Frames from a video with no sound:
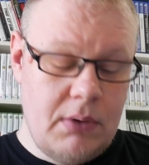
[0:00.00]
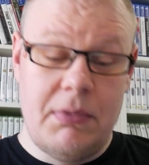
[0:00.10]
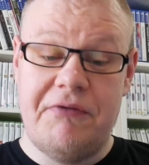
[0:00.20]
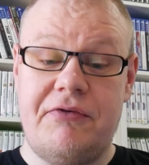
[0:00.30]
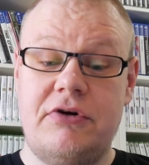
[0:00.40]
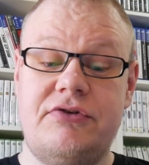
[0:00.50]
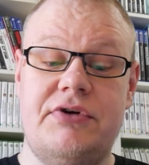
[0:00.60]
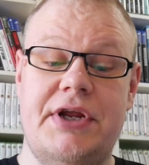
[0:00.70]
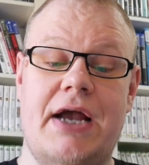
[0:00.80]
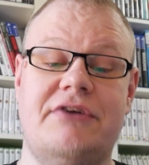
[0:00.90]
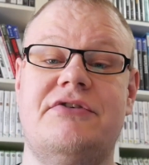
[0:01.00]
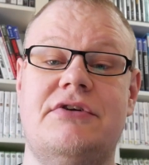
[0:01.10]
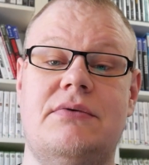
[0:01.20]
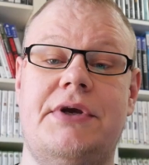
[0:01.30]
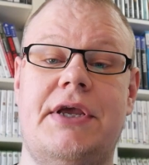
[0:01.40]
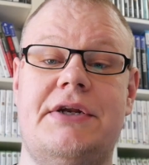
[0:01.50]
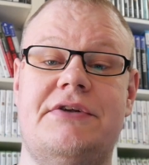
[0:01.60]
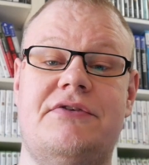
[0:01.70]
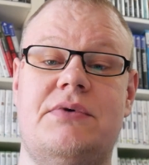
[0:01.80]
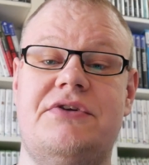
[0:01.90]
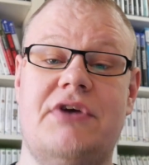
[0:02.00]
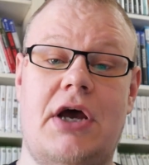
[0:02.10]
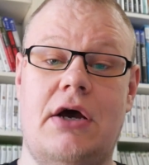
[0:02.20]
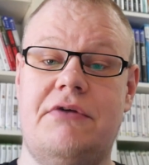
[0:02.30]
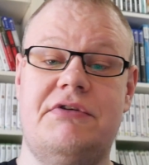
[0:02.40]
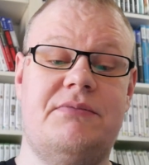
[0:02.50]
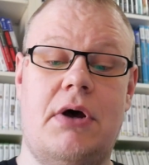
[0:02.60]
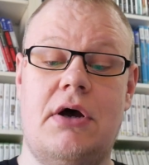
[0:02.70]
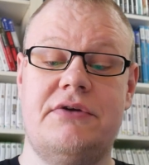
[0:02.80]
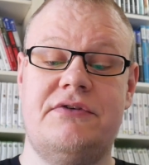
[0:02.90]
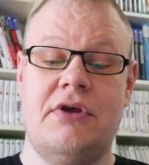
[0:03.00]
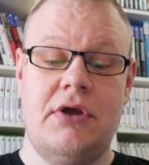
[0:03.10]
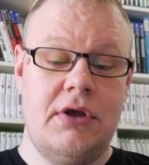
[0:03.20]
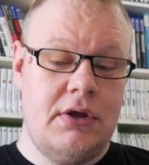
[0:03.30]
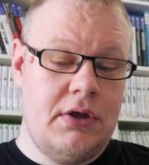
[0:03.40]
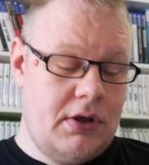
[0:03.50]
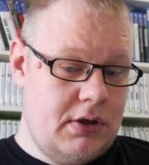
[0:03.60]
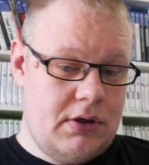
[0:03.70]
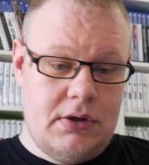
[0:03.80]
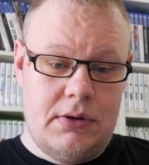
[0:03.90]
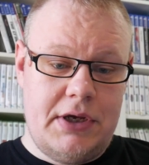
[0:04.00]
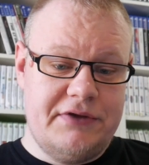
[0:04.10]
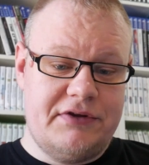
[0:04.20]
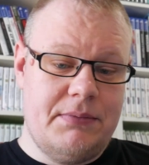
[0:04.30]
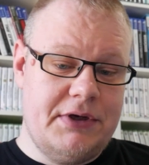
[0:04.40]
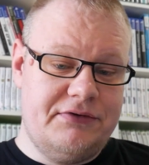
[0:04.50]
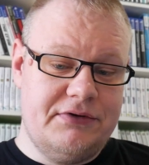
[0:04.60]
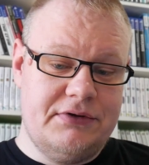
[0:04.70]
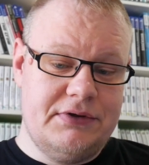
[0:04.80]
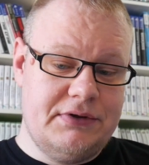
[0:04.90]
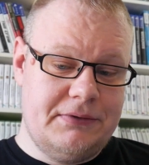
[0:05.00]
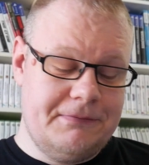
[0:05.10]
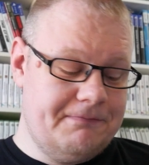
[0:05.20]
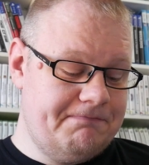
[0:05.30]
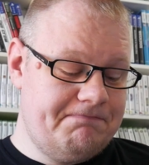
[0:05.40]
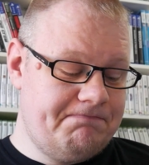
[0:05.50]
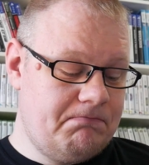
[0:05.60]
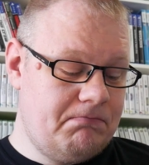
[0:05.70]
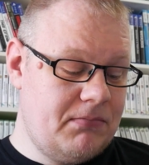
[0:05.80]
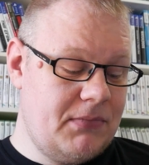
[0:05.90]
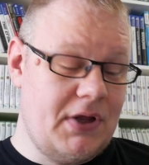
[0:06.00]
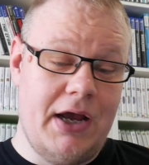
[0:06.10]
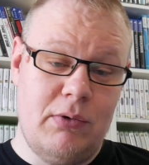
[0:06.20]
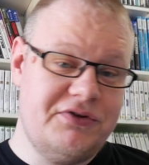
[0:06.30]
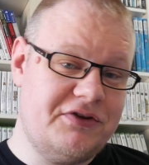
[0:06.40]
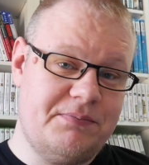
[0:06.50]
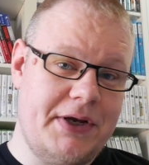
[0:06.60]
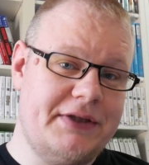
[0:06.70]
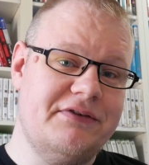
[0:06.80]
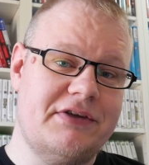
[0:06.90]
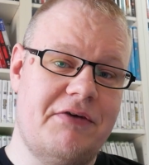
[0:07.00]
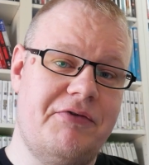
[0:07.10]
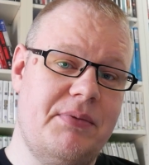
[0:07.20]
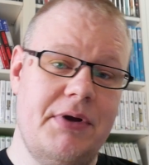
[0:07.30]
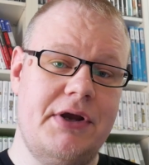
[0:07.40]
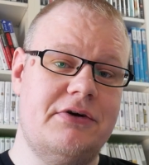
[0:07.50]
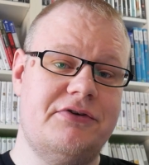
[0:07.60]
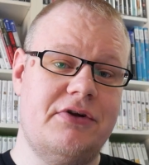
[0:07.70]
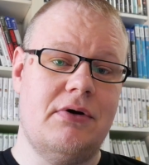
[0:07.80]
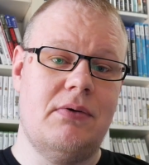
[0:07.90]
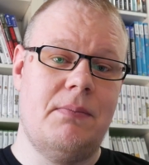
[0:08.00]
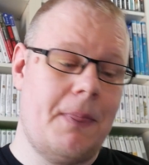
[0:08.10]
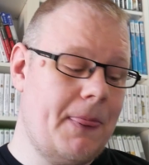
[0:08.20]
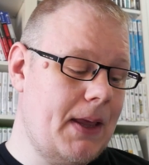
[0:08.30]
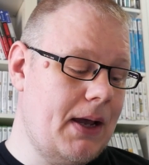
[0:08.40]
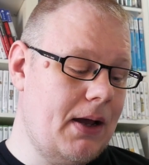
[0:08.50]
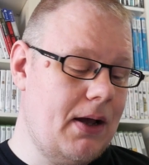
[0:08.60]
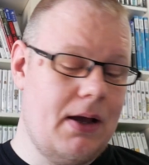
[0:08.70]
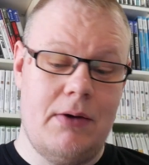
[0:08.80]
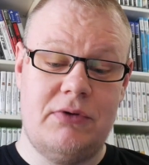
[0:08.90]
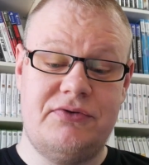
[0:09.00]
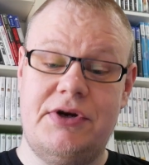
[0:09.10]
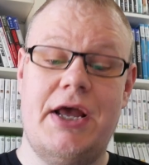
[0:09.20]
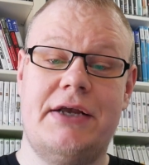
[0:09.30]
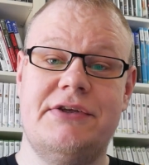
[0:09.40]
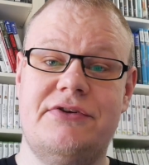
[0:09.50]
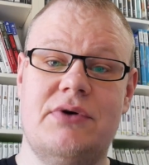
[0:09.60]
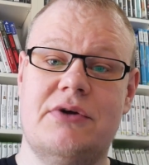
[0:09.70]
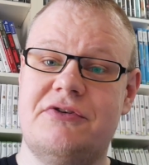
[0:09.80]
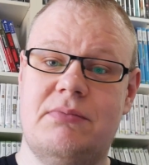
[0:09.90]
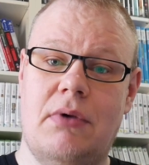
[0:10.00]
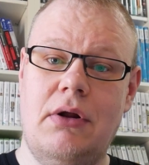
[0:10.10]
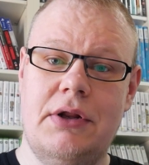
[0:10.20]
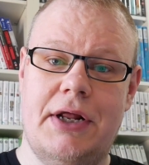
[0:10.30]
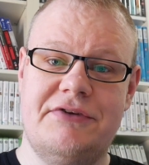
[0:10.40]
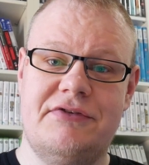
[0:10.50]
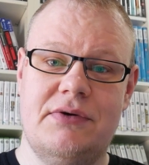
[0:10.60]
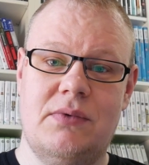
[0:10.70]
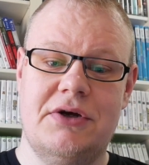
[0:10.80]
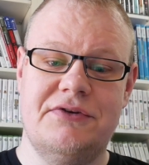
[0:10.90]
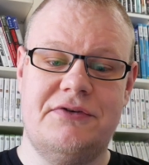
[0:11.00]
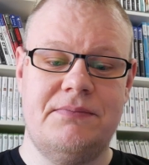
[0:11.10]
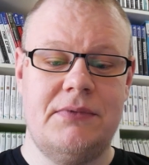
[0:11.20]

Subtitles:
My first reaction when getting the Switch out of its box, as I mentioned, I was expecting something bigger, so I was reacting to how small it actually was.